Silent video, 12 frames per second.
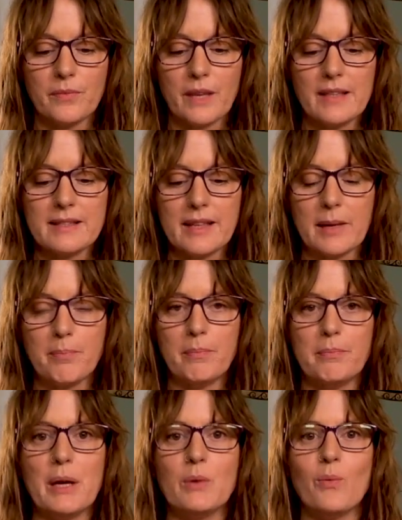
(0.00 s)
It's
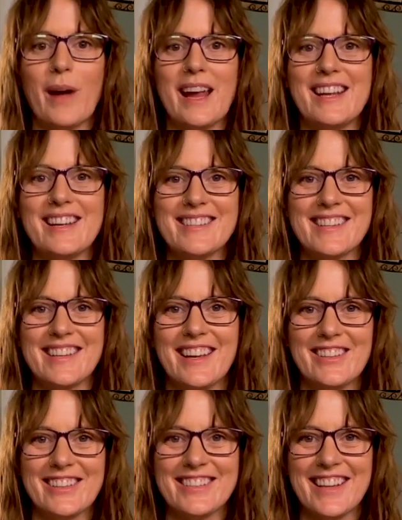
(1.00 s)
like been waiting to get
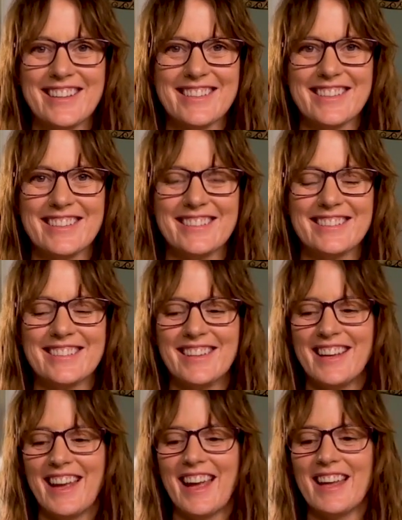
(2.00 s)
your attention.
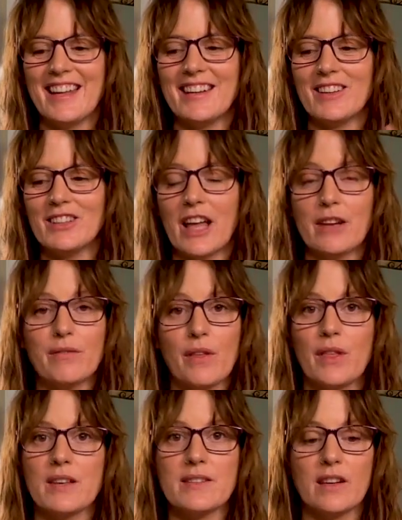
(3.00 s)
And a lot of the
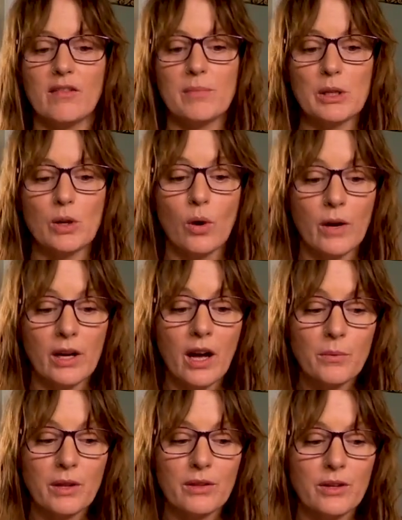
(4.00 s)
things that have been going
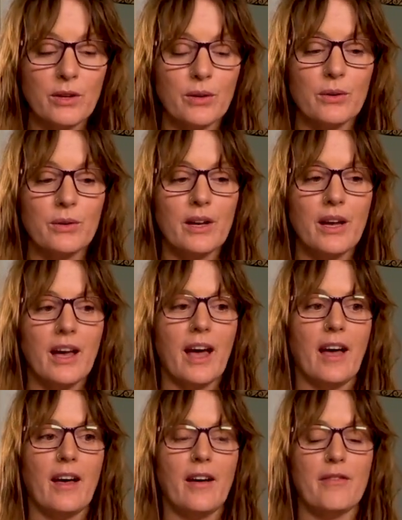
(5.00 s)
on with you
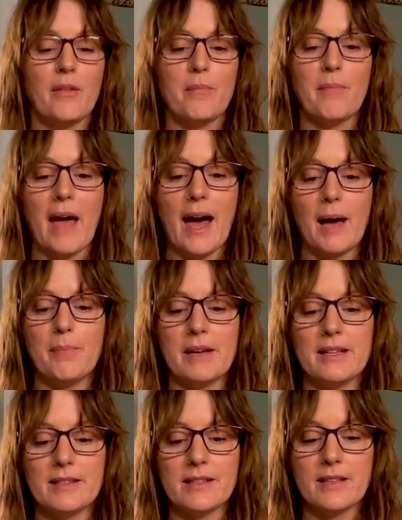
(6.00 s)
have
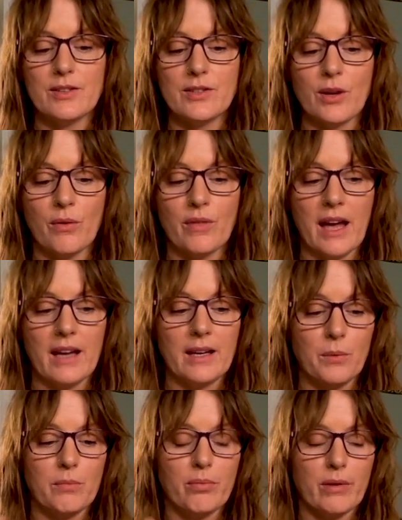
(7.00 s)
happened so that
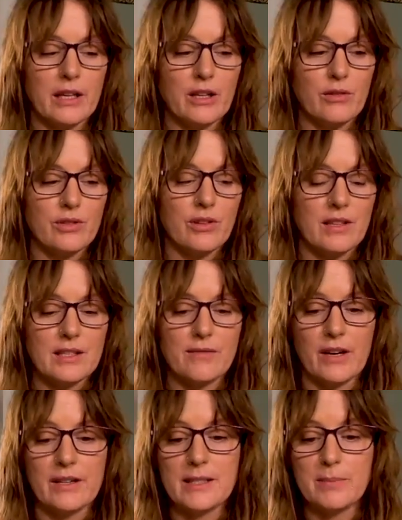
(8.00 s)
it would bring you to this
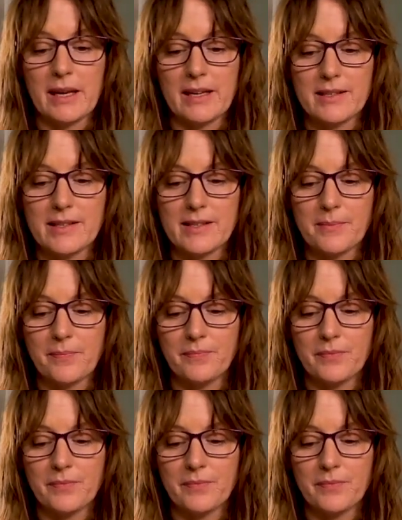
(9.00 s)
very space,